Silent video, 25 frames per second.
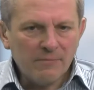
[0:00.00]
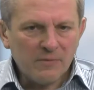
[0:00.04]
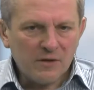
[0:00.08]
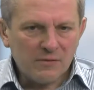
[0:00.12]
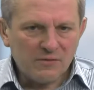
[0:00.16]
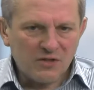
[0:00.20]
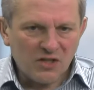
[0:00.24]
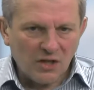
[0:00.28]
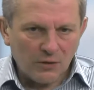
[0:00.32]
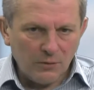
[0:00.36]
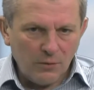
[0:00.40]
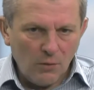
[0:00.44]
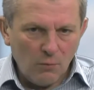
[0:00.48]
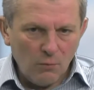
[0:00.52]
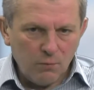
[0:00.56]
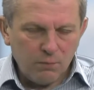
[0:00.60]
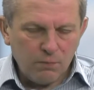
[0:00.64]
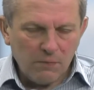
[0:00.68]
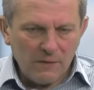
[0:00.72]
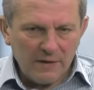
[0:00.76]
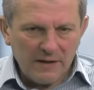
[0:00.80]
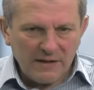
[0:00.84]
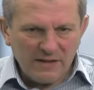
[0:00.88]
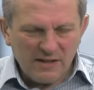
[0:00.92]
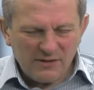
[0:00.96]
so,
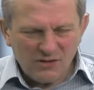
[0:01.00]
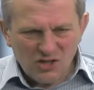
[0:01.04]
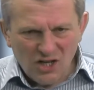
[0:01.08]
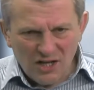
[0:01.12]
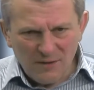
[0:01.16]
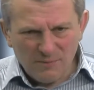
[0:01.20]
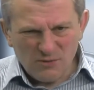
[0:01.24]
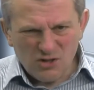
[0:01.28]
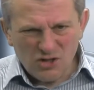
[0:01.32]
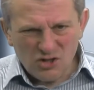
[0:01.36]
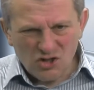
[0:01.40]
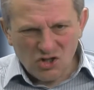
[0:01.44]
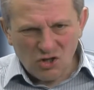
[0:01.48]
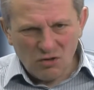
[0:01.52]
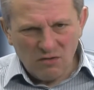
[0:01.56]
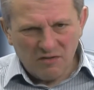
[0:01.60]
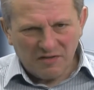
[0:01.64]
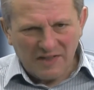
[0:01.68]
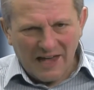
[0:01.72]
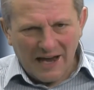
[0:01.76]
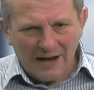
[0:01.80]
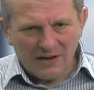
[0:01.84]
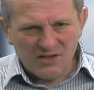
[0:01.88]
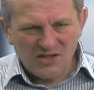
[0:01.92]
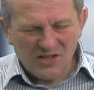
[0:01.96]
in terms of
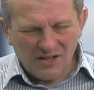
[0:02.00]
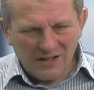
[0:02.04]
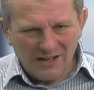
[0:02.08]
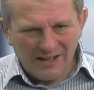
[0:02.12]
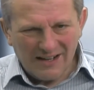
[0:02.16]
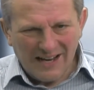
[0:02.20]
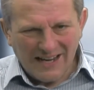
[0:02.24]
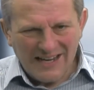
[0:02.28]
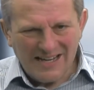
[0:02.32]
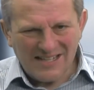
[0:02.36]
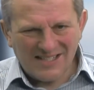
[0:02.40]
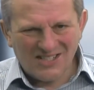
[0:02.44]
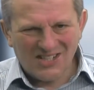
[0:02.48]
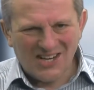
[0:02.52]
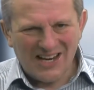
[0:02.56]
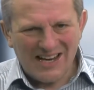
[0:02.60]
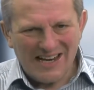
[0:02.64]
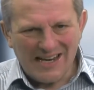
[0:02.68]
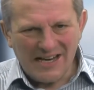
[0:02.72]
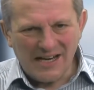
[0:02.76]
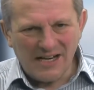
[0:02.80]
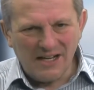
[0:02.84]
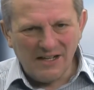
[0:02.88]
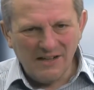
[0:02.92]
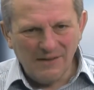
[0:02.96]

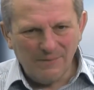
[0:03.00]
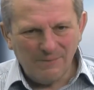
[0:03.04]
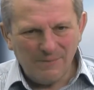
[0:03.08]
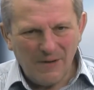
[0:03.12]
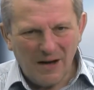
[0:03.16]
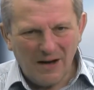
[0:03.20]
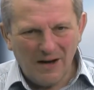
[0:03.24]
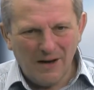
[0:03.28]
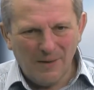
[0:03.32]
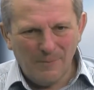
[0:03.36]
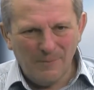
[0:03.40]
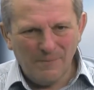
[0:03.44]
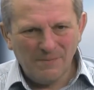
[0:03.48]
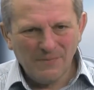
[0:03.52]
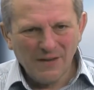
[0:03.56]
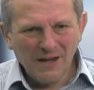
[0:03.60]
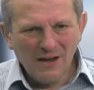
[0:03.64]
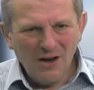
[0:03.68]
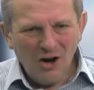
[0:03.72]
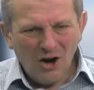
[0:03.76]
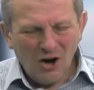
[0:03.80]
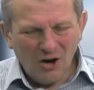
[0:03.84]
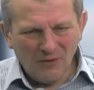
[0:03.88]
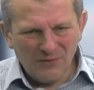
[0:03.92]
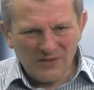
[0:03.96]
2018,
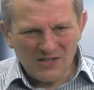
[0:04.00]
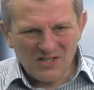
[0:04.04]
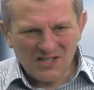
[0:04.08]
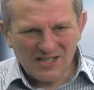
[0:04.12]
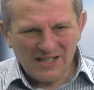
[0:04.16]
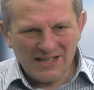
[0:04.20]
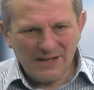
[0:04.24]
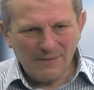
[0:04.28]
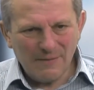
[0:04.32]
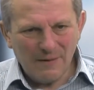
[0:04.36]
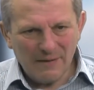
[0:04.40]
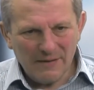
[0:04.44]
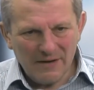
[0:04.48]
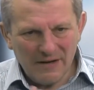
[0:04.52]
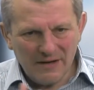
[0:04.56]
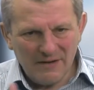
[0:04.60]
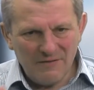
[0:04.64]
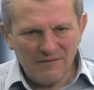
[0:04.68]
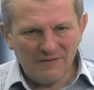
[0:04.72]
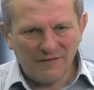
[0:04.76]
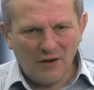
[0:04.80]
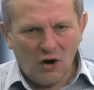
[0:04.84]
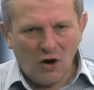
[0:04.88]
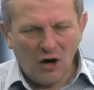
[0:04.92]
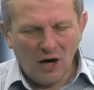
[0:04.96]
obviously an
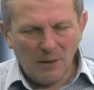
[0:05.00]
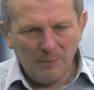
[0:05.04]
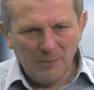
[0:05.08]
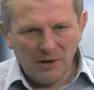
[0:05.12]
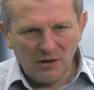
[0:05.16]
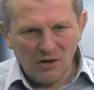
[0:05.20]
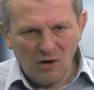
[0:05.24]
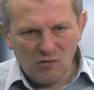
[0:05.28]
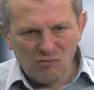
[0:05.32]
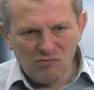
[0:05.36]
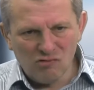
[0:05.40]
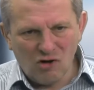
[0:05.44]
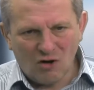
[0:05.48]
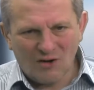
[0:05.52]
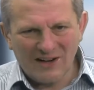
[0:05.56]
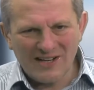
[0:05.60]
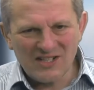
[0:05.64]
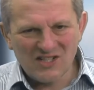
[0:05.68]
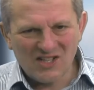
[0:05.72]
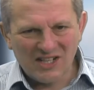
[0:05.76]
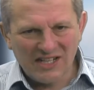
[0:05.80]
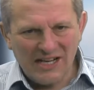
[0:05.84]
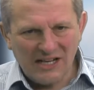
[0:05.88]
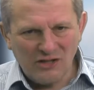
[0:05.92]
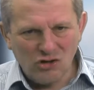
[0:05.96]
environment of
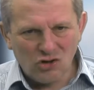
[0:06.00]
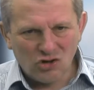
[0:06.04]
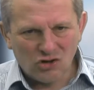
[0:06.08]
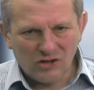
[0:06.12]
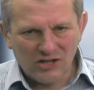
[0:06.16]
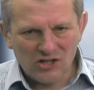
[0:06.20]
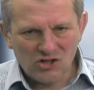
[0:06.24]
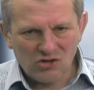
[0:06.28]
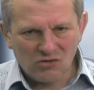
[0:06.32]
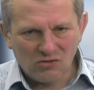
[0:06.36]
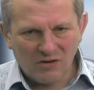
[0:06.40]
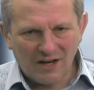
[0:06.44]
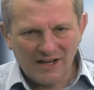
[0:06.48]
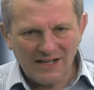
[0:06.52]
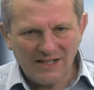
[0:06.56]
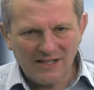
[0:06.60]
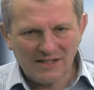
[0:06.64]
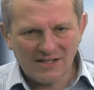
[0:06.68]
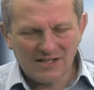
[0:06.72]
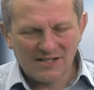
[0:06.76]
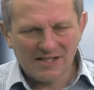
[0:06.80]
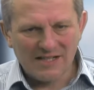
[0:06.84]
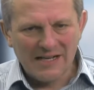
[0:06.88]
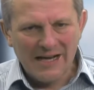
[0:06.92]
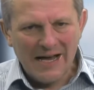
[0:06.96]
rising interest
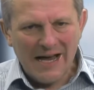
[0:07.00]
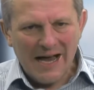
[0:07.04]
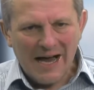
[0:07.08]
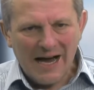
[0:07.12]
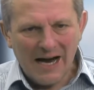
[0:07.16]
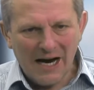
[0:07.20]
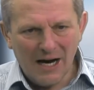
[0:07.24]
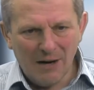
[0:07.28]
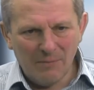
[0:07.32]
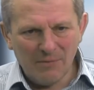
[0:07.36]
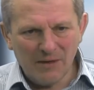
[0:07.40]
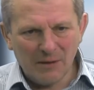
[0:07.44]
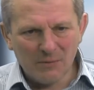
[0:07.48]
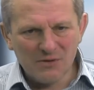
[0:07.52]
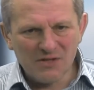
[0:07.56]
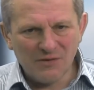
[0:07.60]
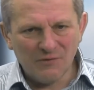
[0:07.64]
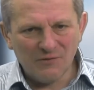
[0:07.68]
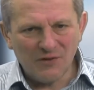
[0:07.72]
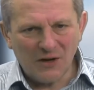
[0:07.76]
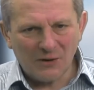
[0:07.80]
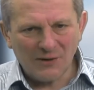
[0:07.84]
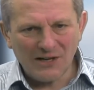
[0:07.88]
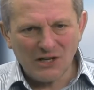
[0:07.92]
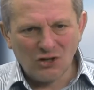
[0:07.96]
rates. There was a
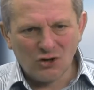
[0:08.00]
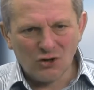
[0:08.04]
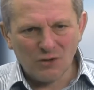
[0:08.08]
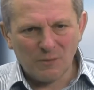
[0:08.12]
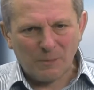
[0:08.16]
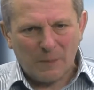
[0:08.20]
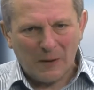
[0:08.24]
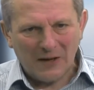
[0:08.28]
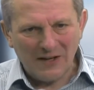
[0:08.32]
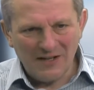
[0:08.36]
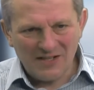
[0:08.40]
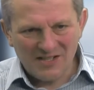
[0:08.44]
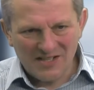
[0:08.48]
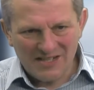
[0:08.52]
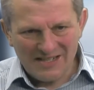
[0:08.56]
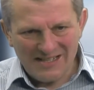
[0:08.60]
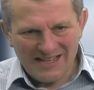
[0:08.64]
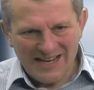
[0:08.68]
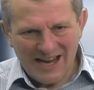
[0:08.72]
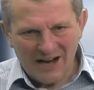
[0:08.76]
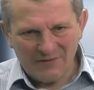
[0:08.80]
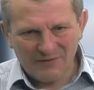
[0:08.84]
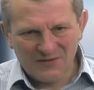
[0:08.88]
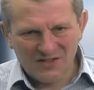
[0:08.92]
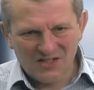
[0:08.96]
very good piece in
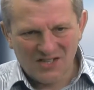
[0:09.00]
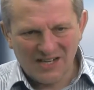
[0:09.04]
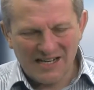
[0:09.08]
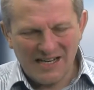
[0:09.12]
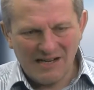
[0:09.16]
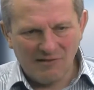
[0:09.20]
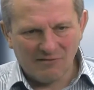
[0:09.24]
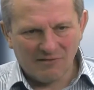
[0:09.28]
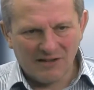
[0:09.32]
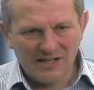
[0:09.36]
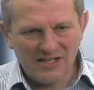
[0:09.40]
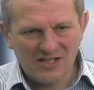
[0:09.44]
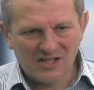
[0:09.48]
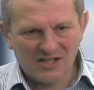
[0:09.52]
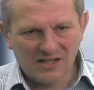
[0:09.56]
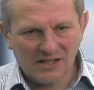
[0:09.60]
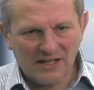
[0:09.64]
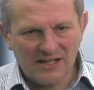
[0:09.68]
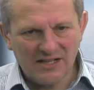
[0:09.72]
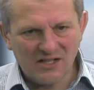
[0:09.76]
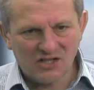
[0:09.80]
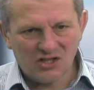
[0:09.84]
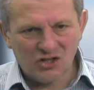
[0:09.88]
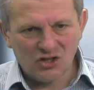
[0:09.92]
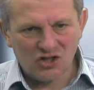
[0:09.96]
the FT
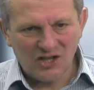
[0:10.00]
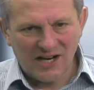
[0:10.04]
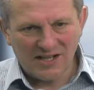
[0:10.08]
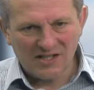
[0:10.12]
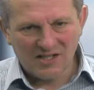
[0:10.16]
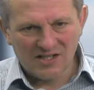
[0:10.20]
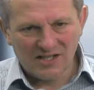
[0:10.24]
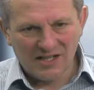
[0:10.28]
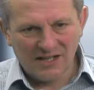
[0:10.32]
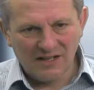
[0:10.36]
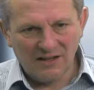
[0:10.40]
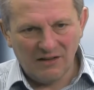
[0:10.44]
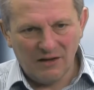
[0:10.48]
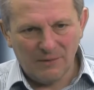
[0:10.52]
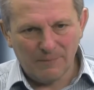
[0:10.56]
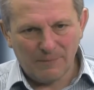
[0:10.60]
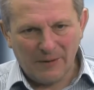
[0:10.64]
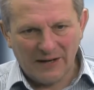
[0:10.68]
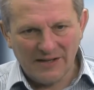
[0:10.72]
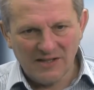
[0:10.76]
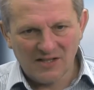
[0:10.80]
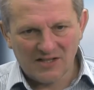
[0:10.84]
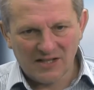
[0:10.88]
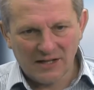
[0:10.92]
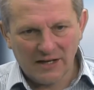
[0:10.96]
recently suggesting that
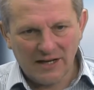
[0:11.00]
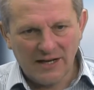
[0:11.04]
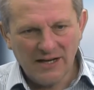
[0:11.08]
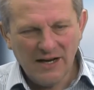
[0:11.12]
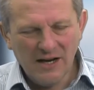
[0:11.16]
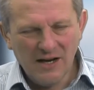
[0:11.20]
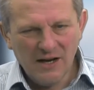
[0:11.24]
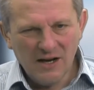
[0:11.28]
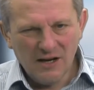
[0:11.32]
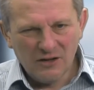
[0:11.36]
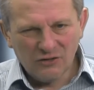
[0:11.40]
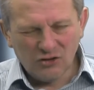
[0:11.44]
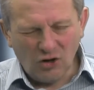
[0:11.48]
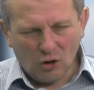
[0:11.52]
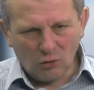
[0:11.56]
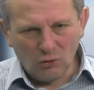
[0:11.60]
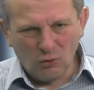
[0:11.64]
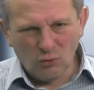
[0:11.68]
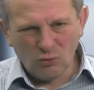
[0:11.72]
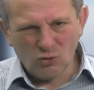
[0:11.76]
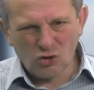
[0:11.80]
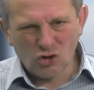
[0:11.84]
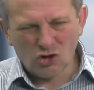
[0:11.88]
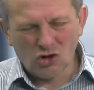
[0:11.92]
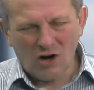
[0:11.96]
basically
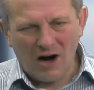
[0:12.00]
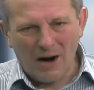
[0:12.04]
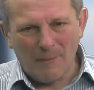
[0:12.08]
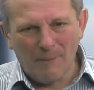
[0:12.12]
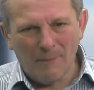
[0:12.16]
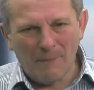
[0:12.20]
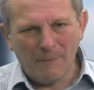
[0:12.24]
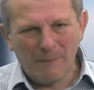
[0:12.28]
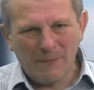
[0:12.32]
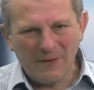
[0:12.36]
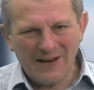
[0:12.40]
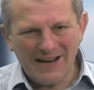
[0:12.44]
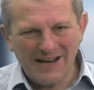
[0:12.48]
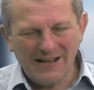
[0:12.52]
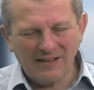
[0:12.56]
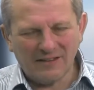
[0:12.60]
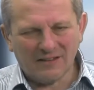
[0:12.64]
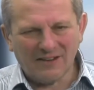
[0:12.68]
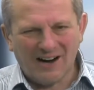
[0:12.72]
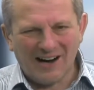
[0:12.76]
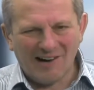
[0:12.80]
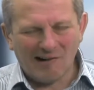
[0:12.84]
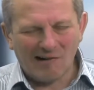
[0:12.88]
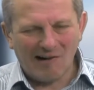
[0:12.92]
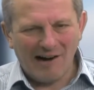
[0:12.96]
Donald Trump
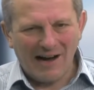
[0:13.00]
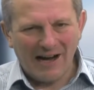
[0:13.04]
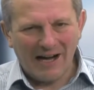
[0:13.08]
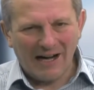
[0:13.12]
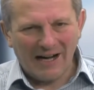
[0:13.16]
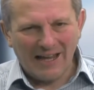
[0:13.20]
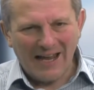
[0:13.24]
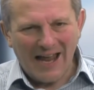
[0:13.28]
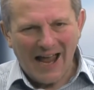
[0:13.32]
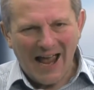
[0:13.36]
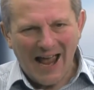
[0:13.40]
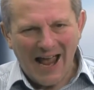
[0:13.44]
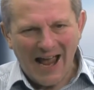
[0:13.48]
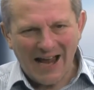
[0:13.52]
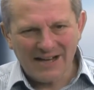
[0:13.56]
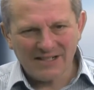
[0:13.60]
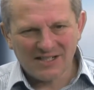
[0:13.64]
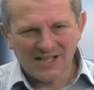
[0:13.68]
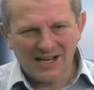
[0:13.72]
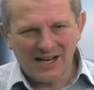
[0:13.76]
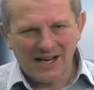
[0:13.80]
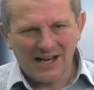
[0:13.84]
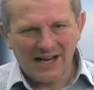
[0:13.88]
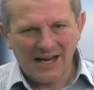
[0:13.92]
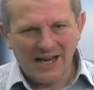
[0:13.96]
indirectly had
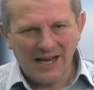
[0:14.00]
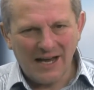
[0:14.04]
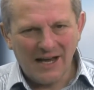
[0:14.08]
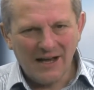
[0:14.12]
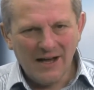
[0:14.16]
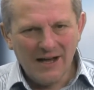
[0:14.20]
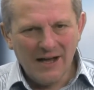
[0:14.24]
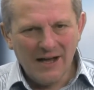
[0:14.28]
a